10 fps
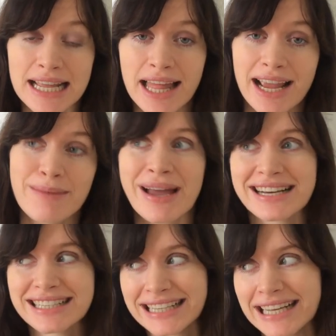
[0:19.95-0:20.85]
Like, I'm
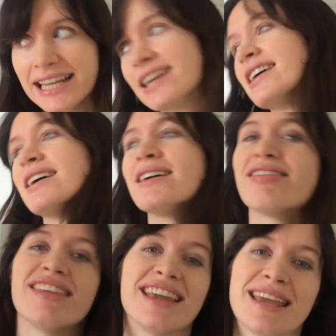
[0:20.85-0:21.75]
actually
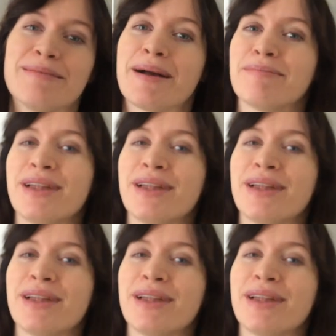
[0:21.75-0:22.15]
thinking about